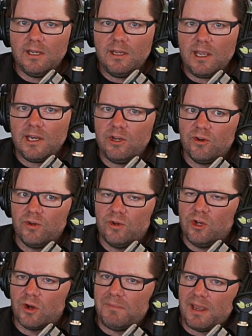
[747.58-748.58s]

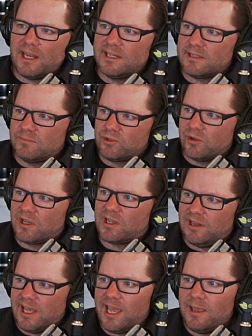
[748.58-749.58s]
you're making some sort of
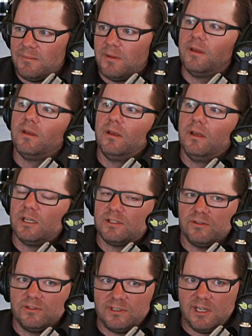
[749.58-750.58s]
claim
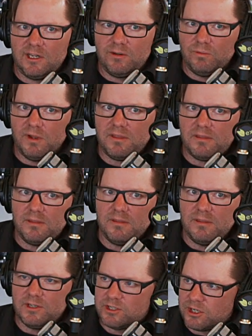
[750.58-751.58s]
associated with
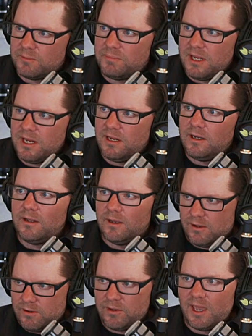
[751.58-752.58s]
the terpene,
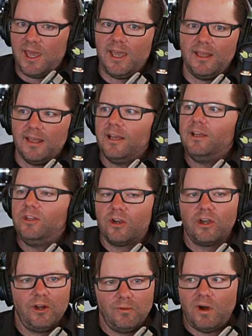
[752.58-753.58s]
okay, you're
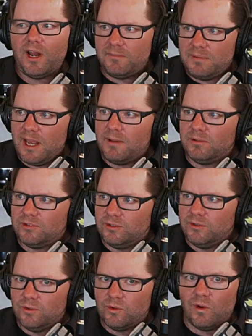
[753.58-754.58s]
going to want to be able
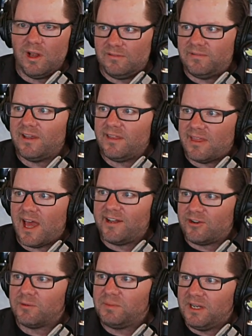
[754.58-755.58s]
to qualify that that
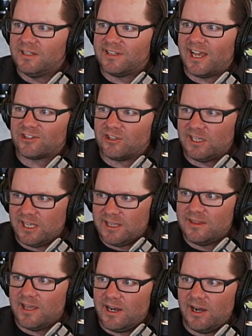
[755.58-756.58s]
terpene is actually
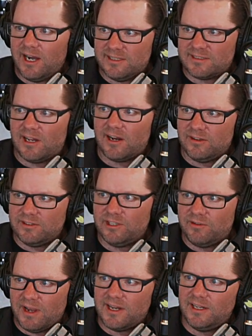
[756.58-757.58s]
in there and it's not all
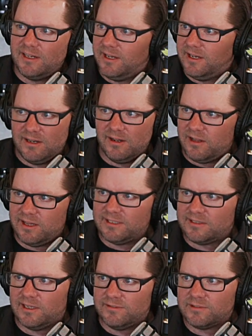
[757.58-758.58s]
degraded and all that
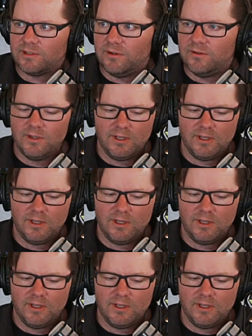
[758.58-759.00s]
stuff. So